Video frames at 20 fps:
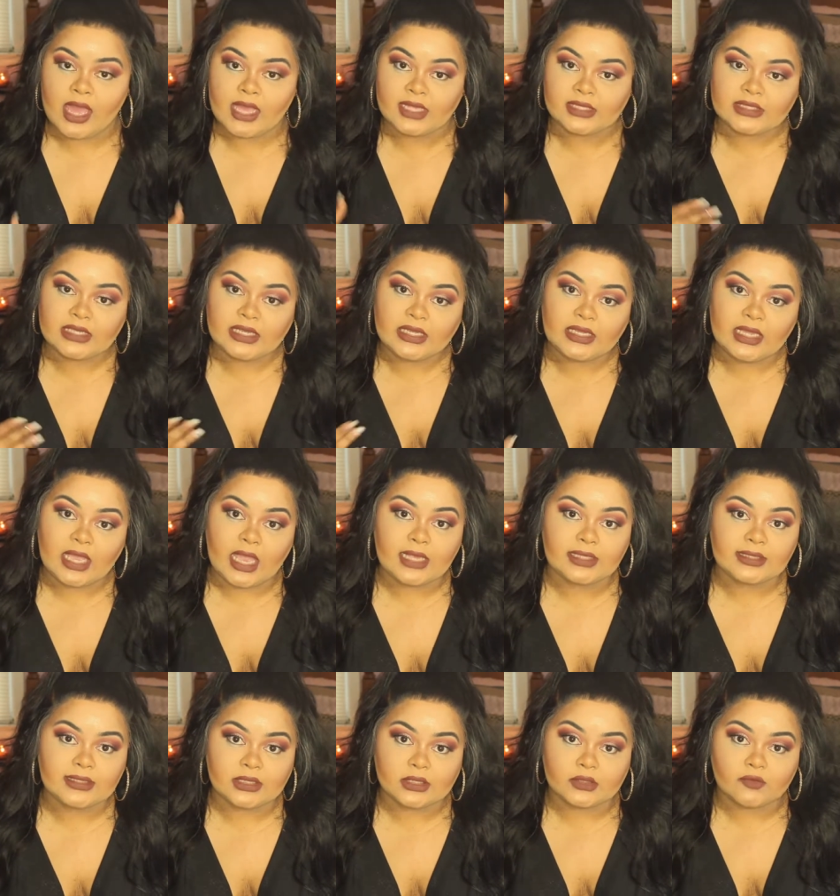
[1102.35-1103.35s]
as any
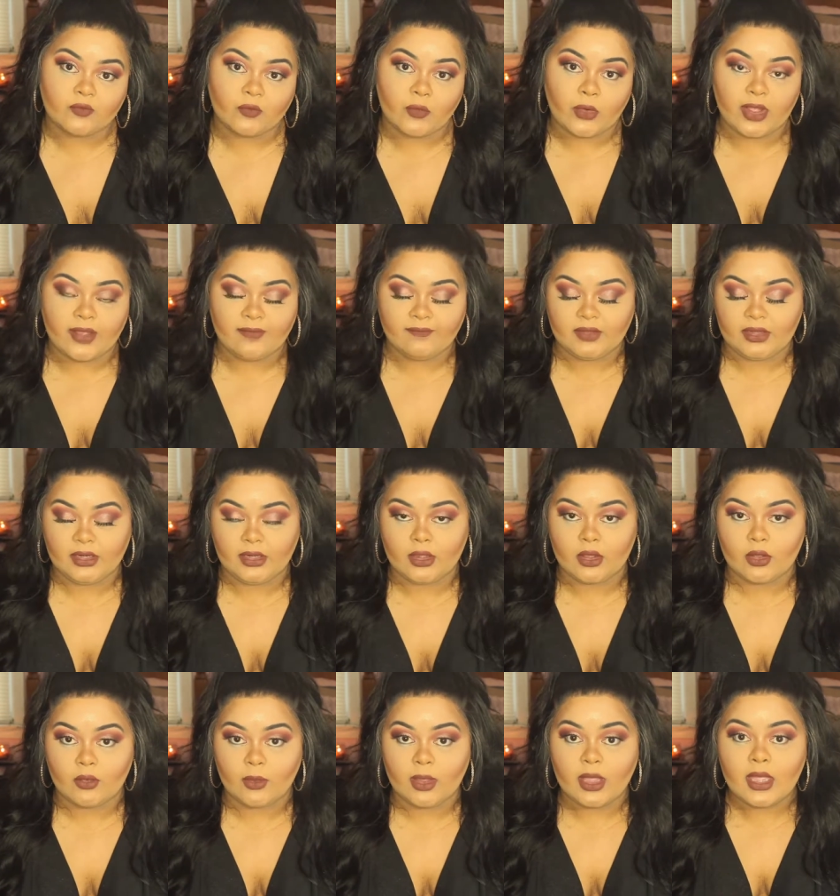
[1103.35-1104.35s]
ideas for a
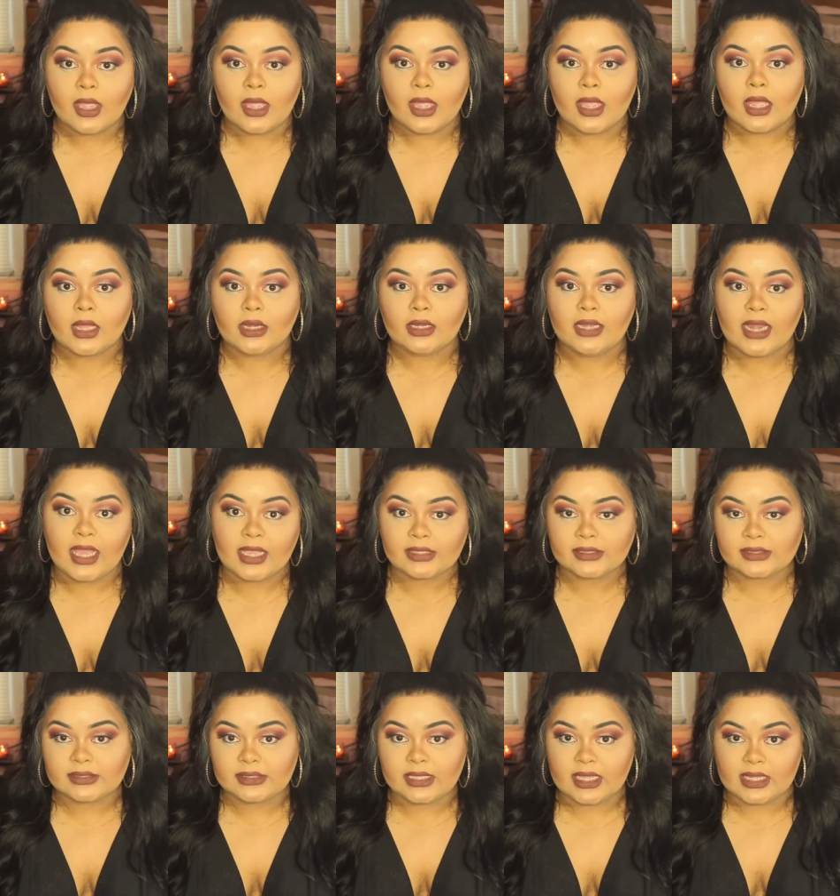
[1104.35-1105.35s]
video
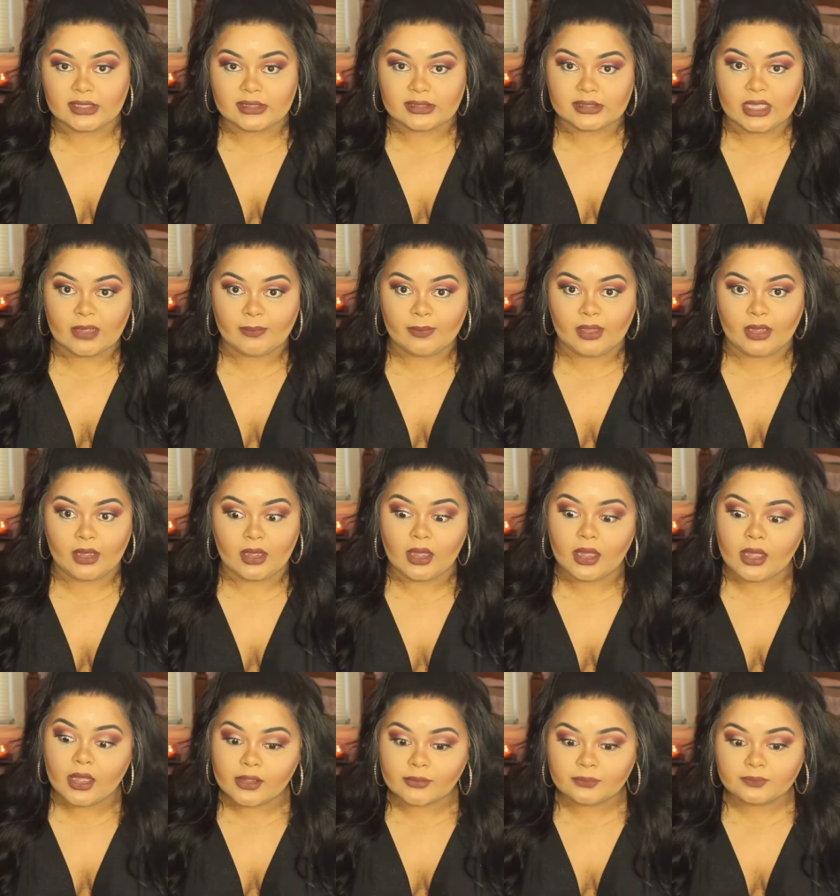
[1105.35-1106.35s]
next that's coming
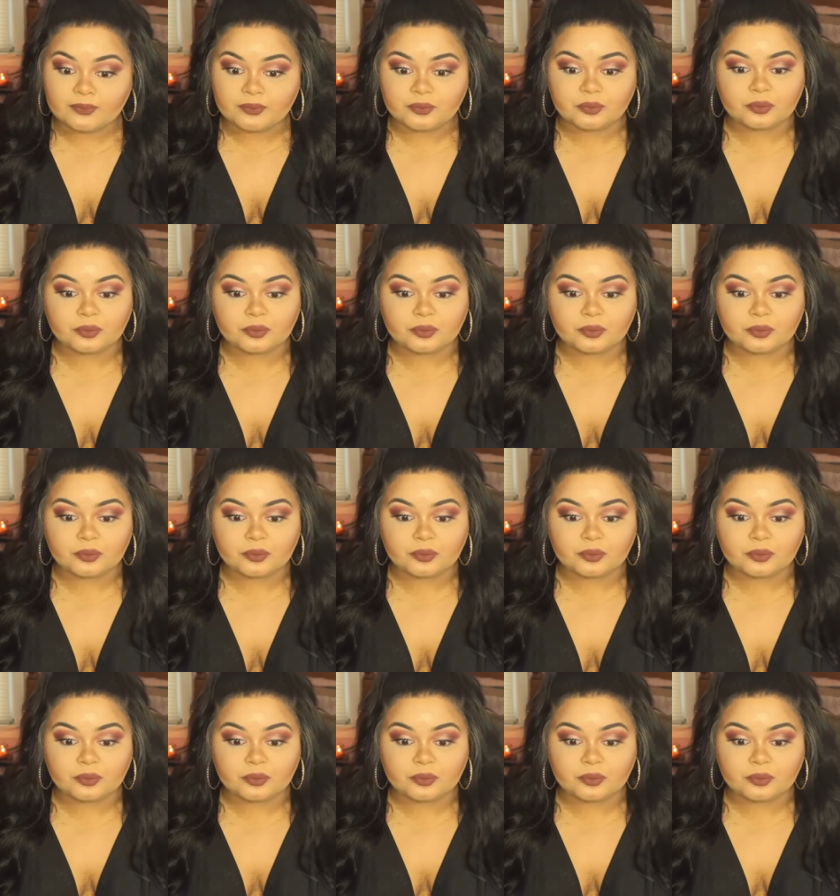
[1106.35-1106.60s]
up.